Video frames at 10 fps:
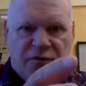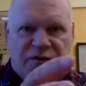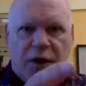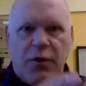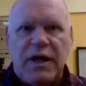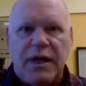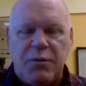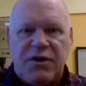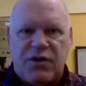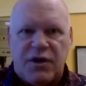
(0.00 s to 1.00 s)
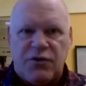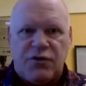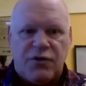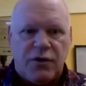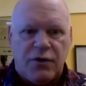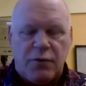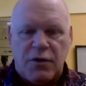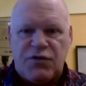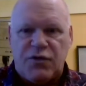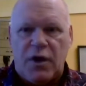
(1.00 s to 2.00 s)
very limited,
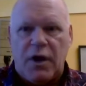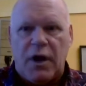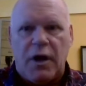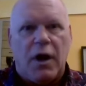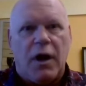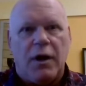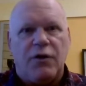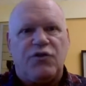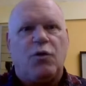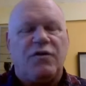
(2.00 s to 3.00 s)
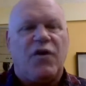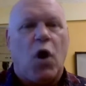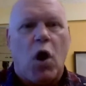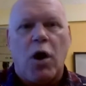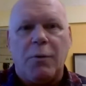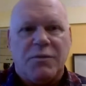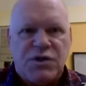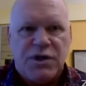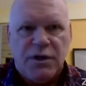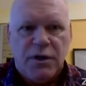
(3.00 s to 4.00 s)
sort of
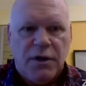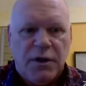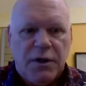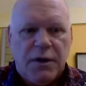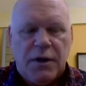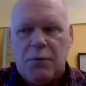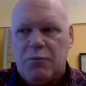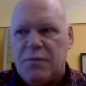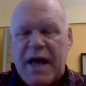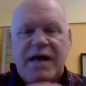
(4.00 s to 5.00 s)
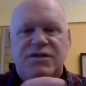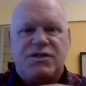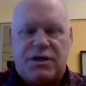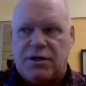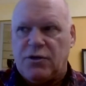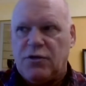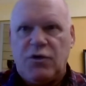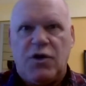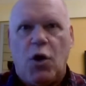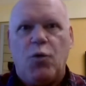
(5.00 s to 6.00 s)
armed bastion.
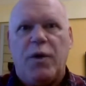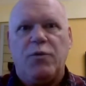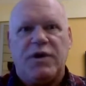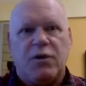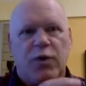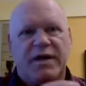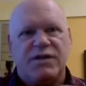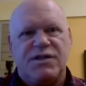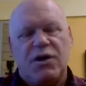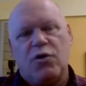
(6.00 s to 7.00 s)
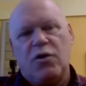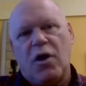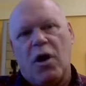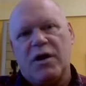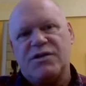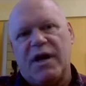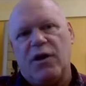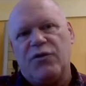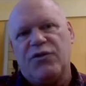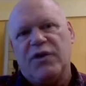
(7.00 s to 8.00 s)
You know, we considered
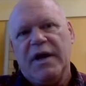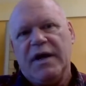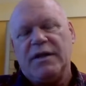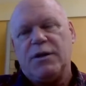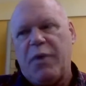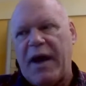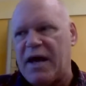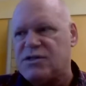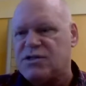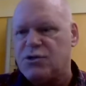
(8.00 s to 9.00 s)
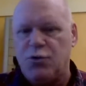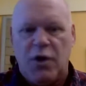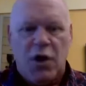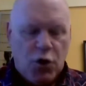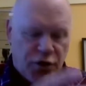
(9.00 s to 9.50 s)
ourselves in the past to,